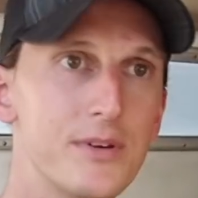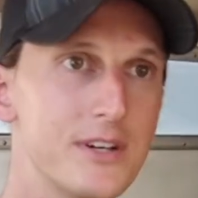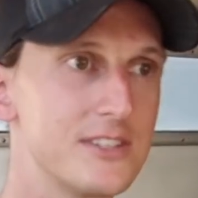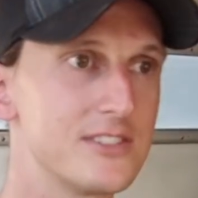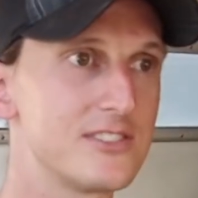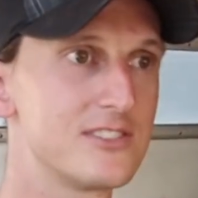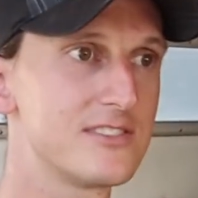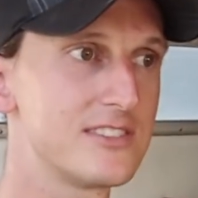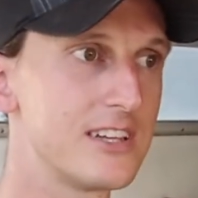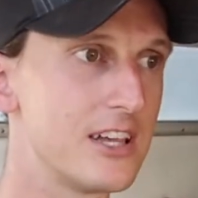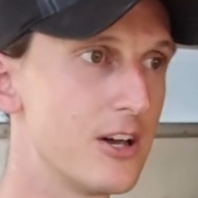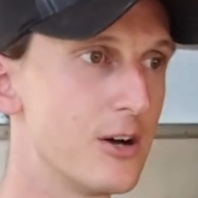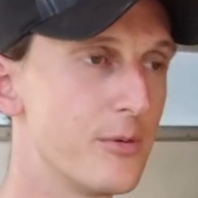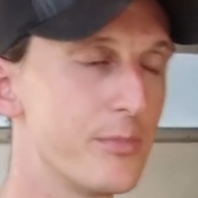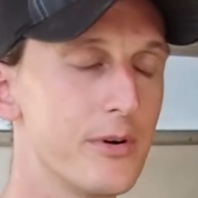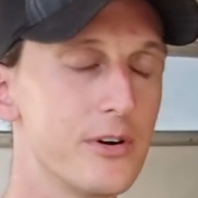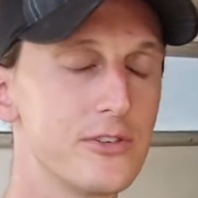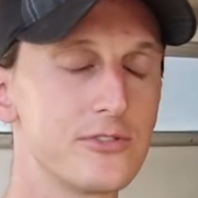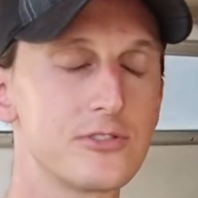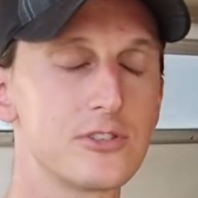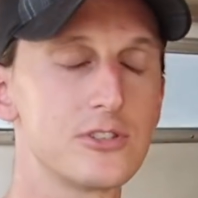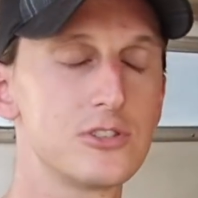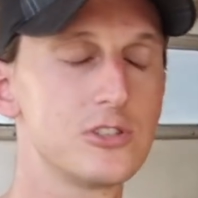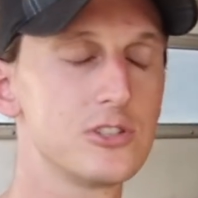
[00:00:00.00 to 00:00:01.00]
but
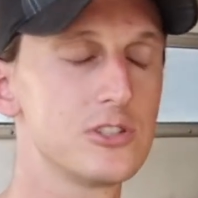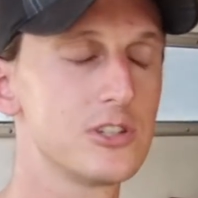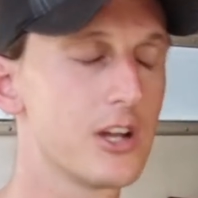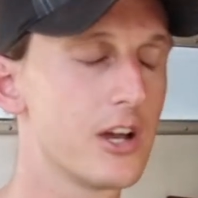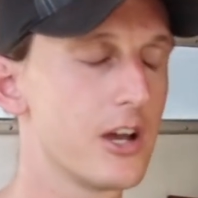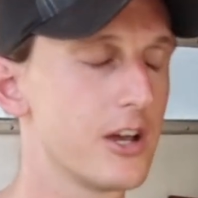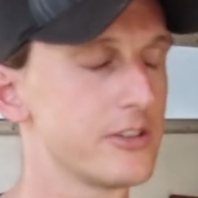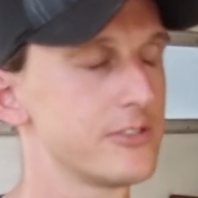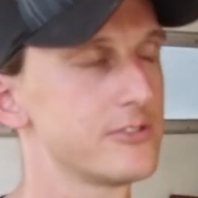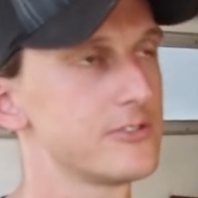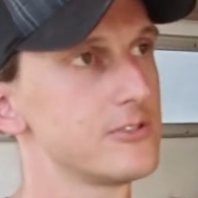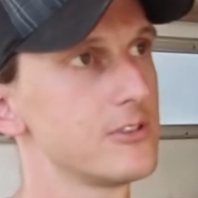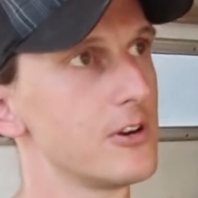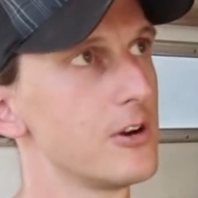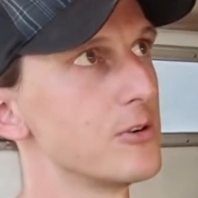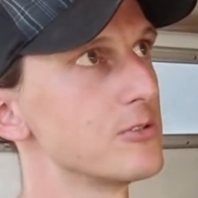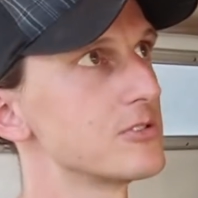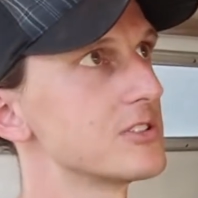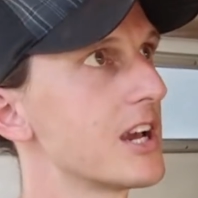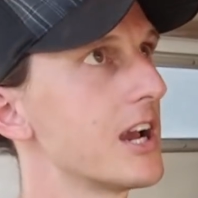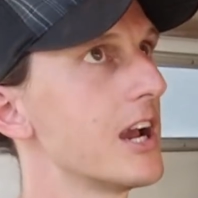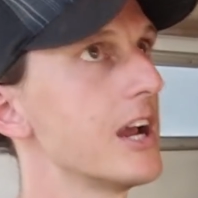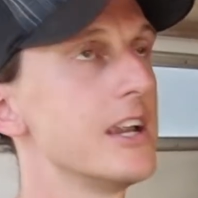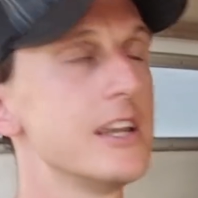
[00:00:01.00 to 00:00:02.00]
sailboats are just so
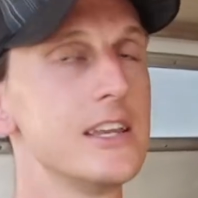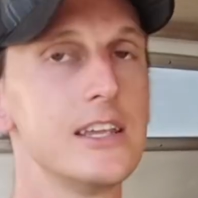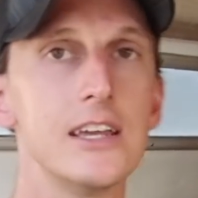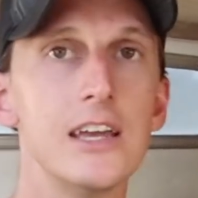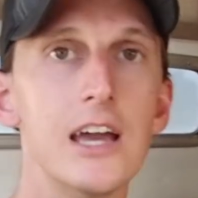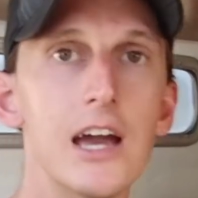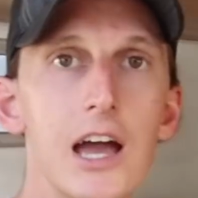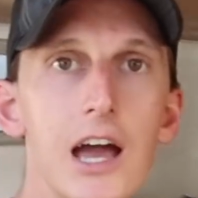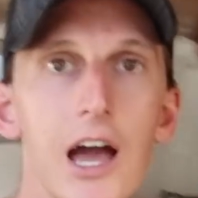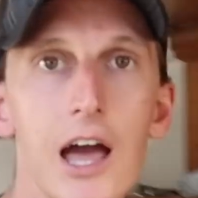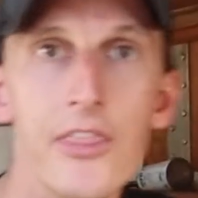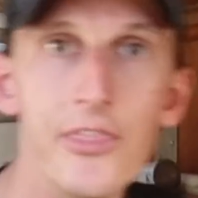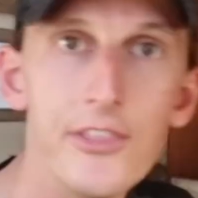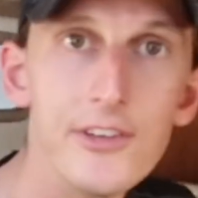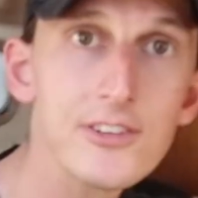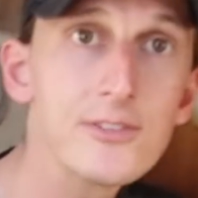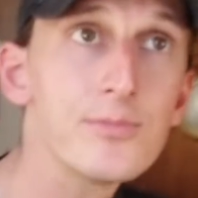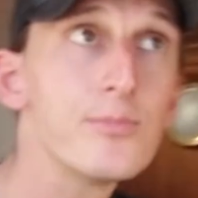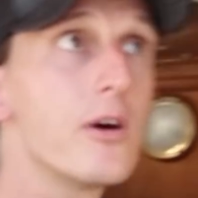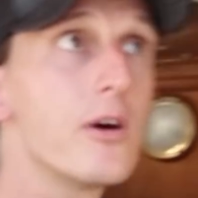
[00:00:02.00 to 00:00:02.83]
tiny. And this